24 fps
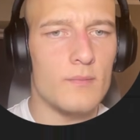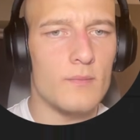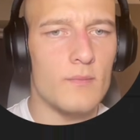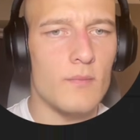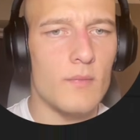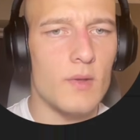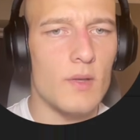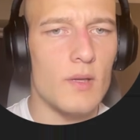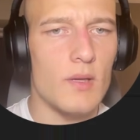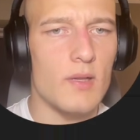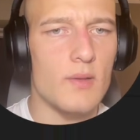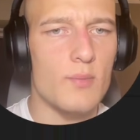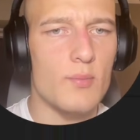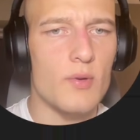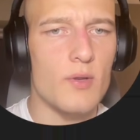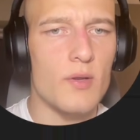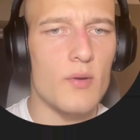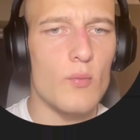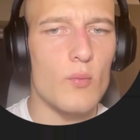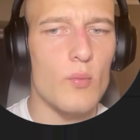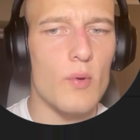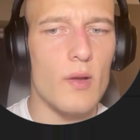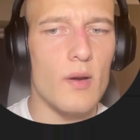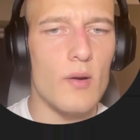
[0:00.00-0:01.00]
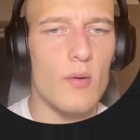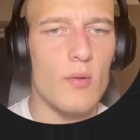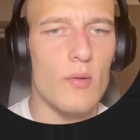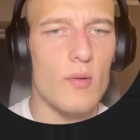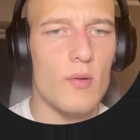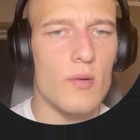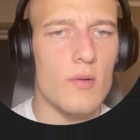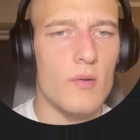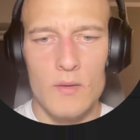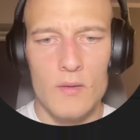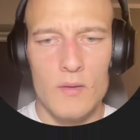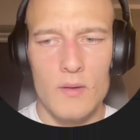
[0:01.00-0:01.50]
Yeah, let's bring it way lower.
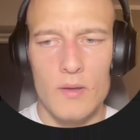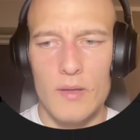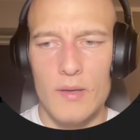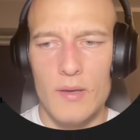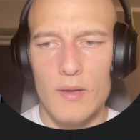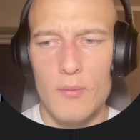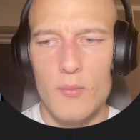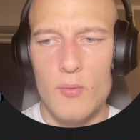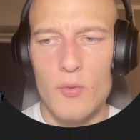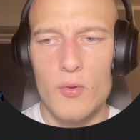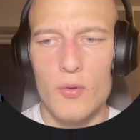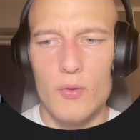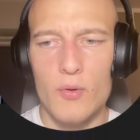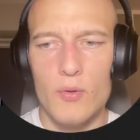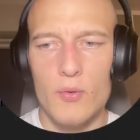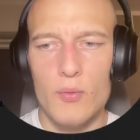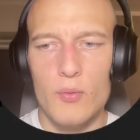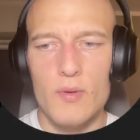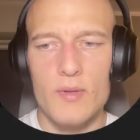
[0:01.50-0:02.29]
And now what we're going to do